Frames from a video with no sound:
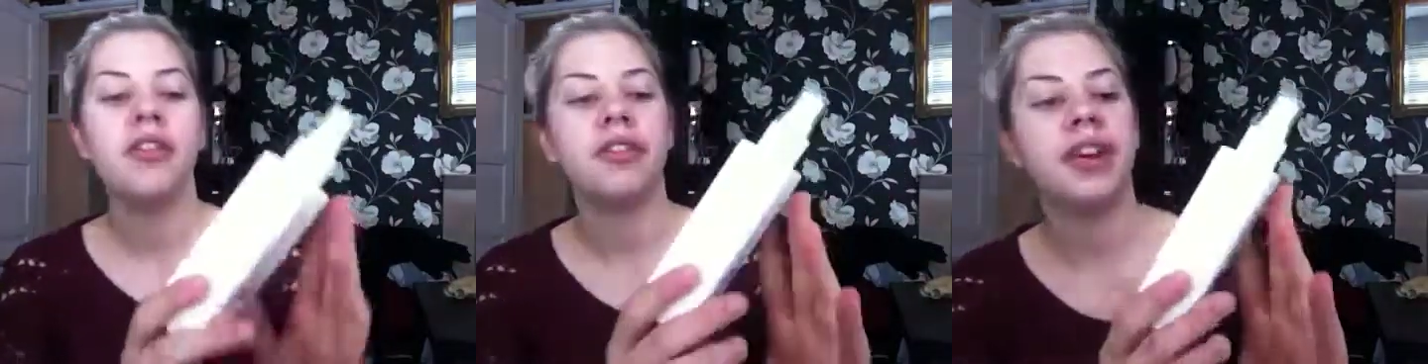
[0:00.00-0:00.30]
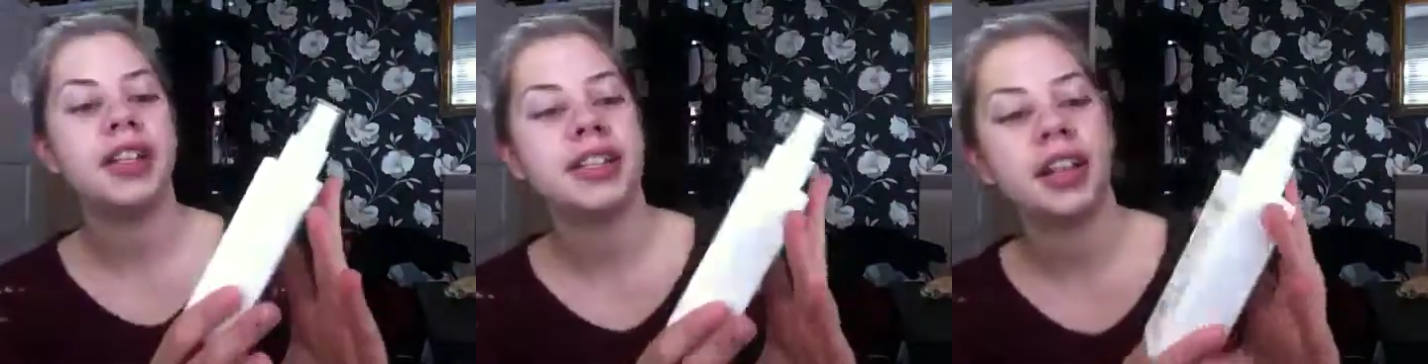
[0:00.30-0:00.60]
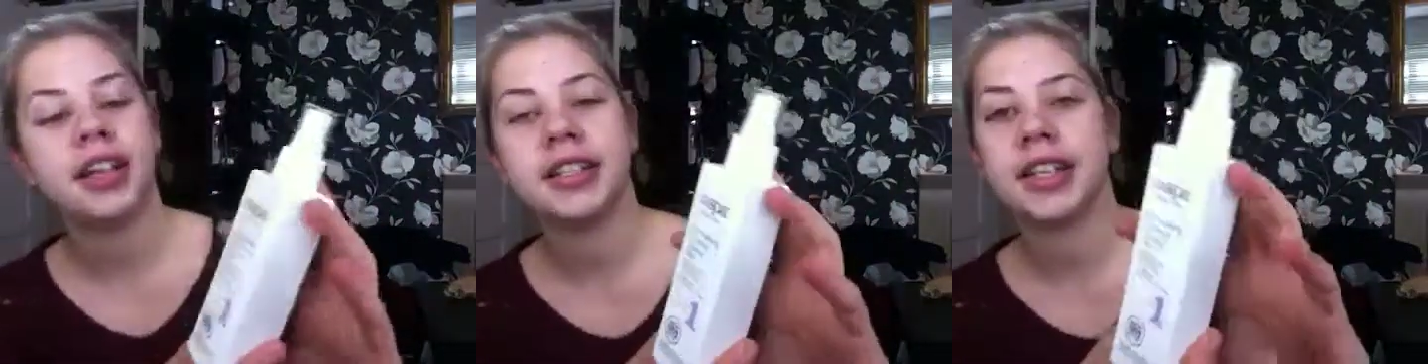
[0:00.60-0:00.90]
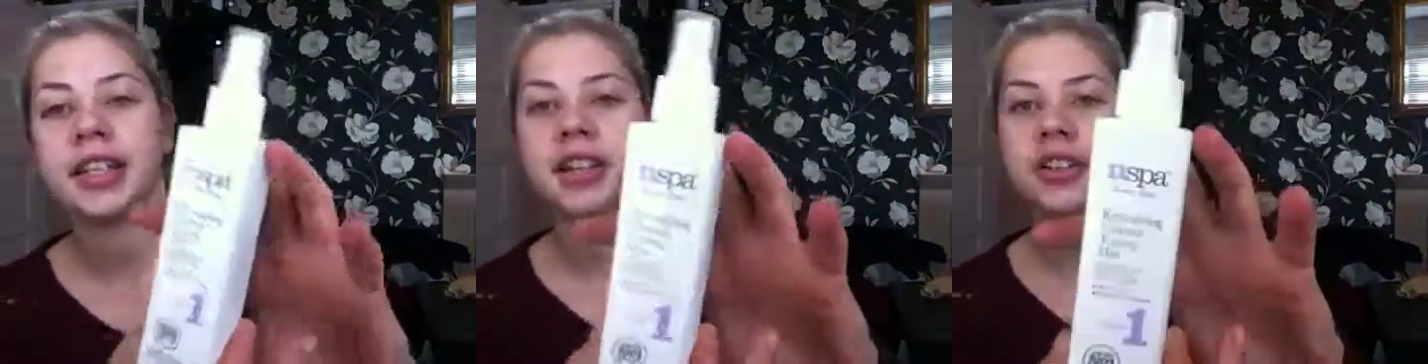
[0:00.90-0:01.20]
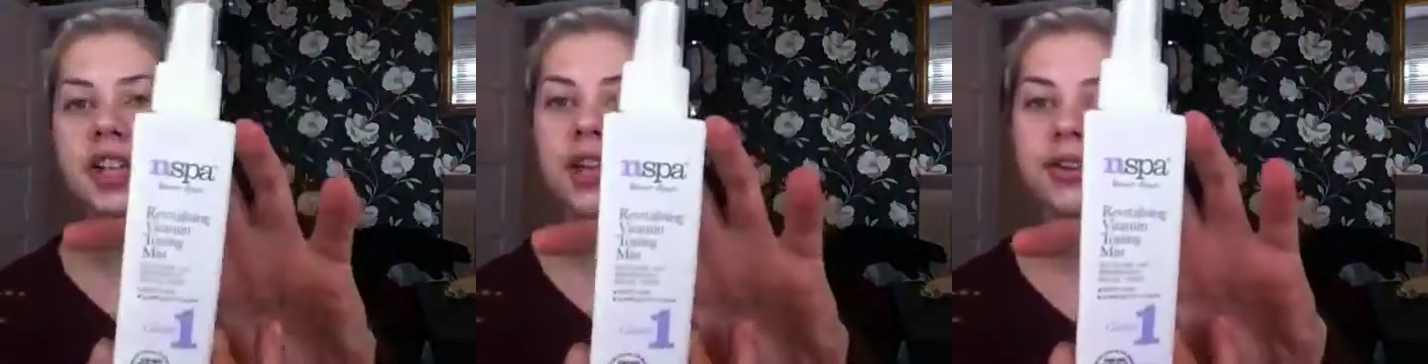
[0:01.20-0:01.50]
Revitalising
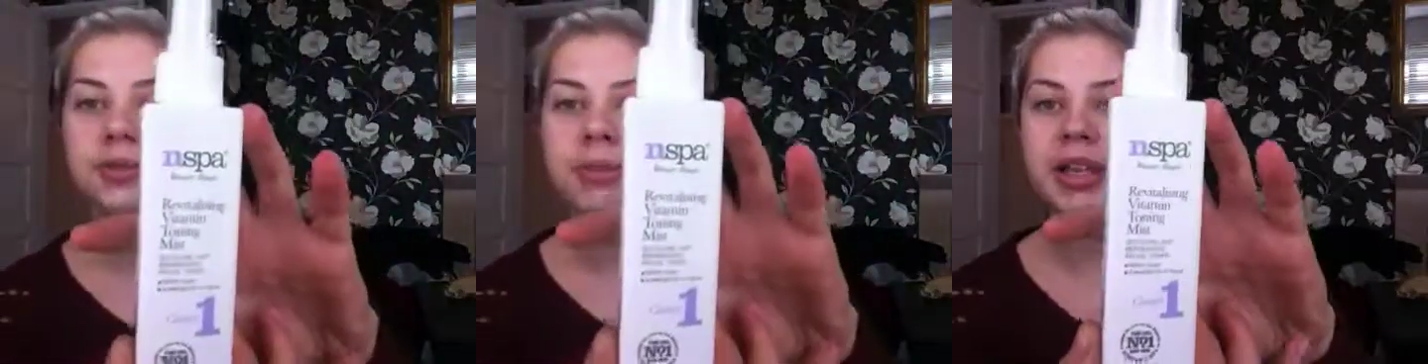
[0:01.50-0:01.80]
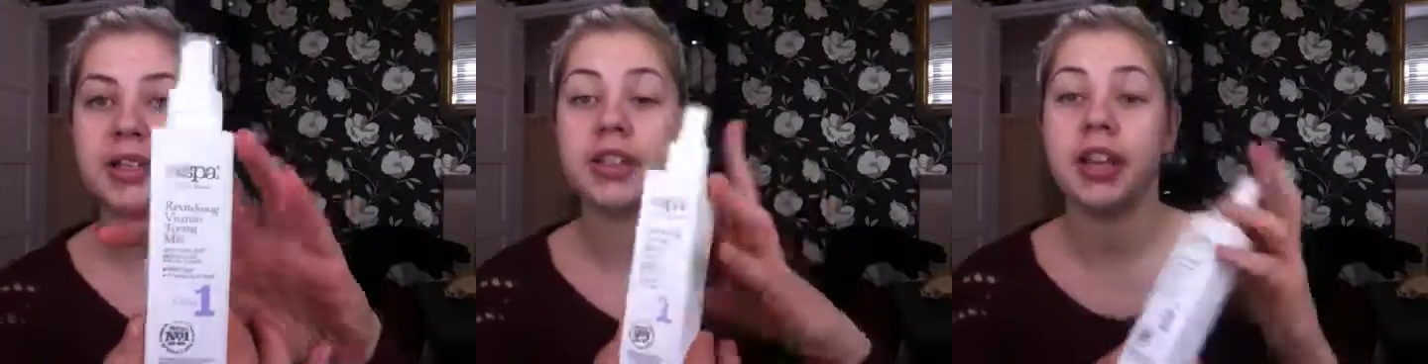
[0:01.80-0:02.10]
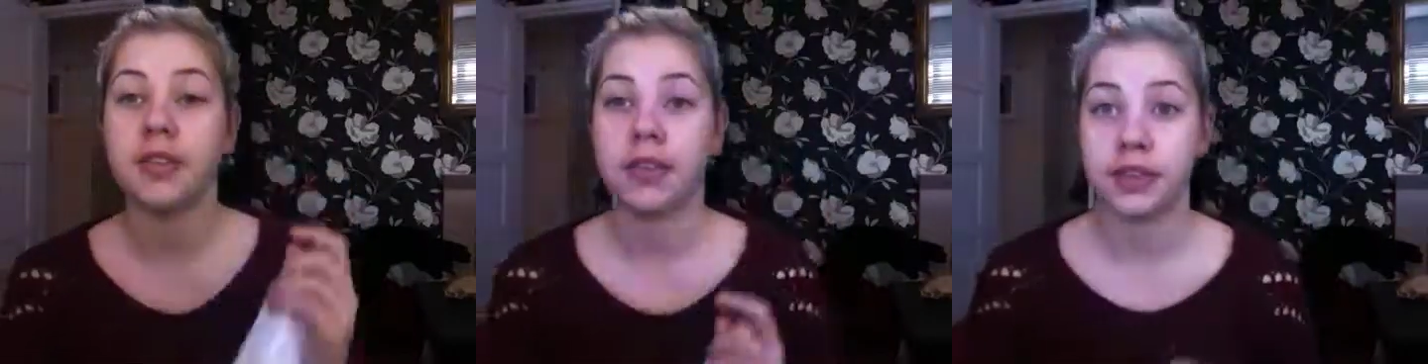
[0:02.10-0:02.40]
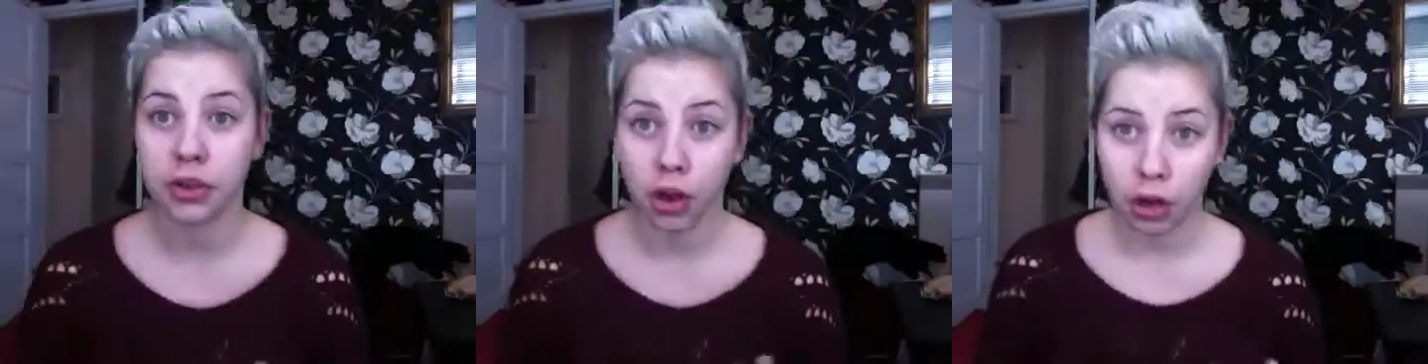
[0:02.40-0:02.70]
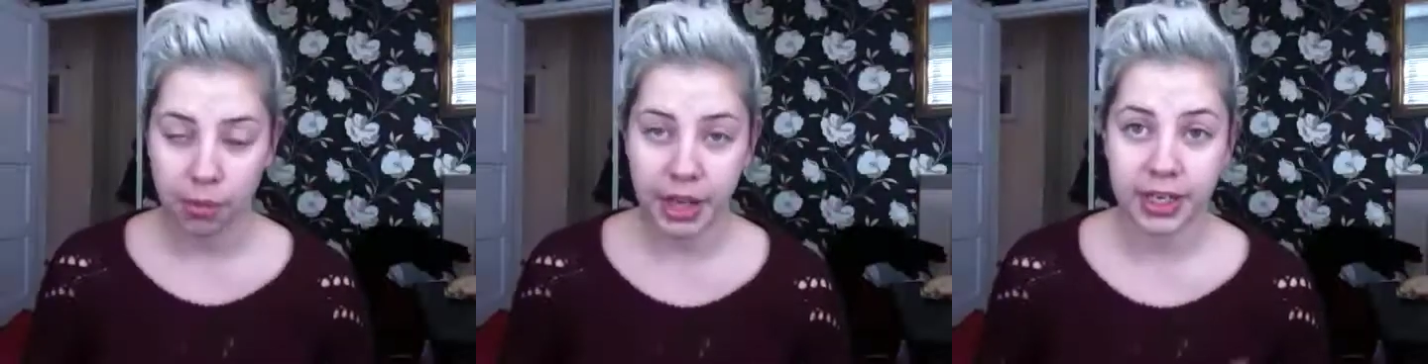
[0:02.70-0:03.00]
Toner Mist over the
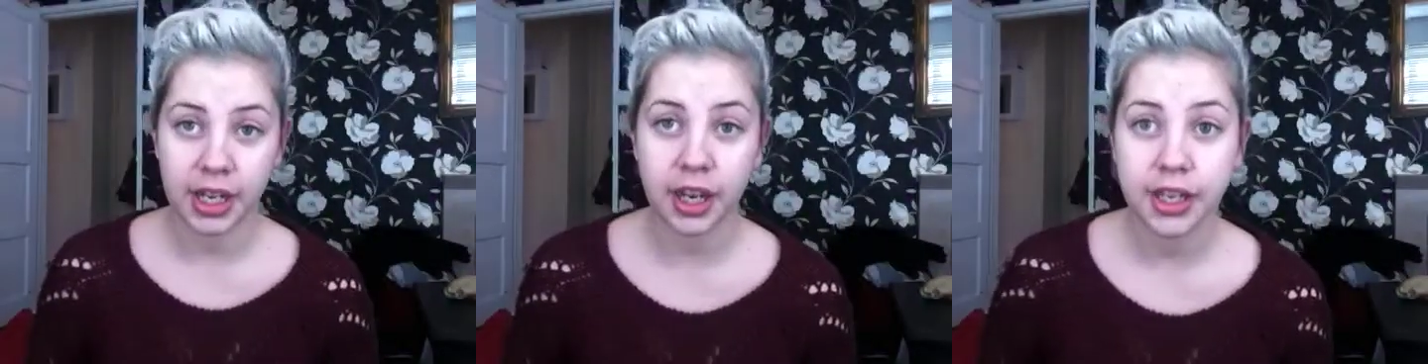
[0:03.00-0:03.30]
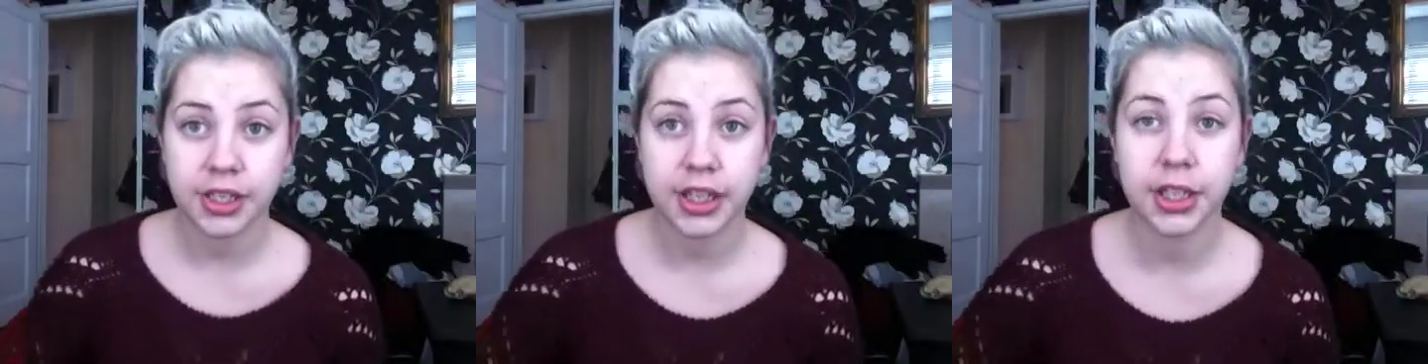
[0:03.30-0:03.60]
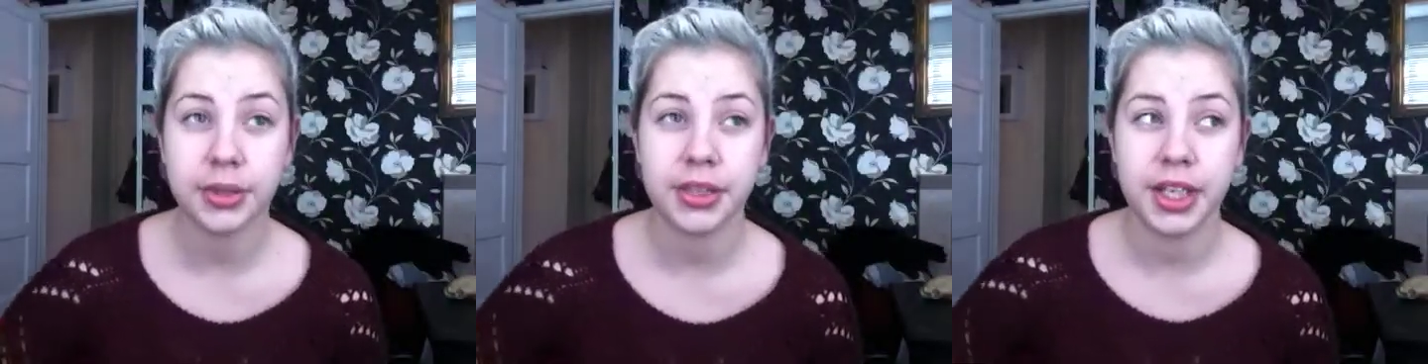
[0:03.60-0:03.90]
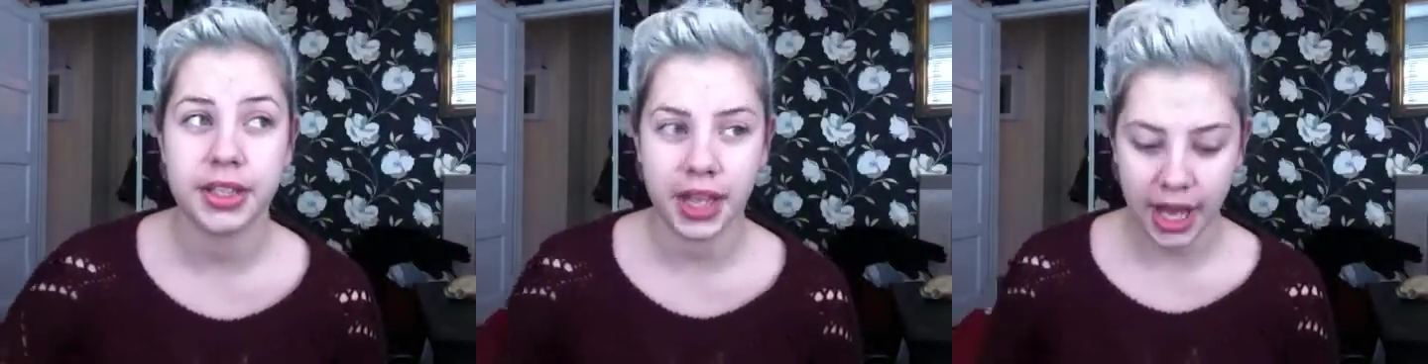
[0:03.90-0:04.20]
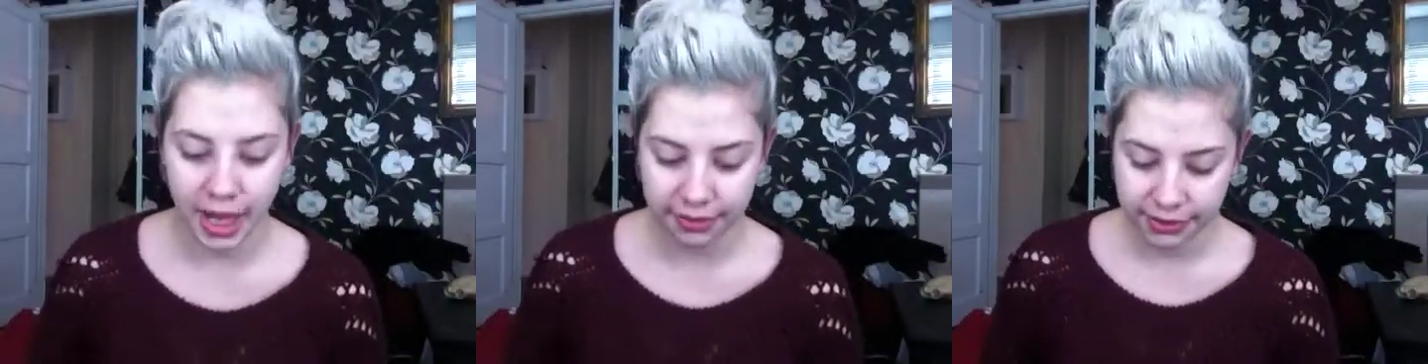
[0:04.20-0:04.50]
top, and I like to use this
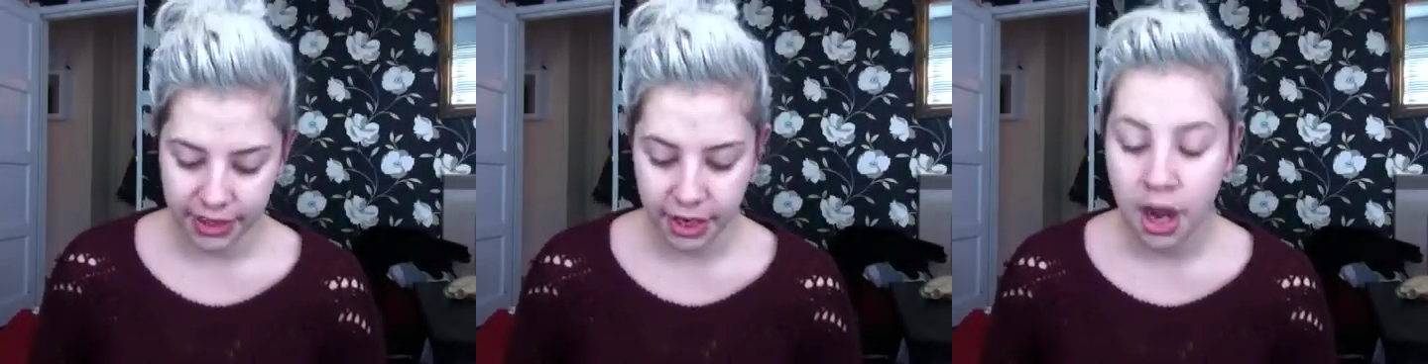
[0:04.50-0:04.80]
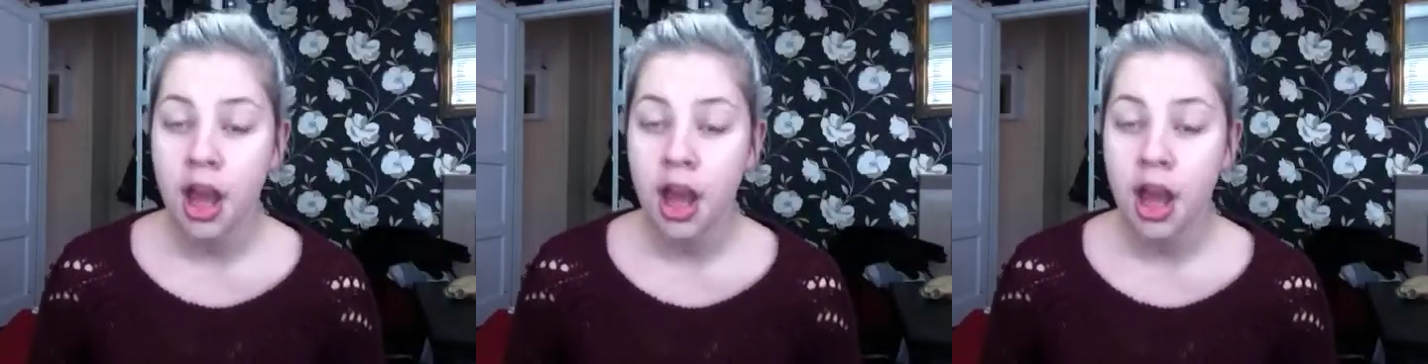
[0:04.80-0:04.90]
after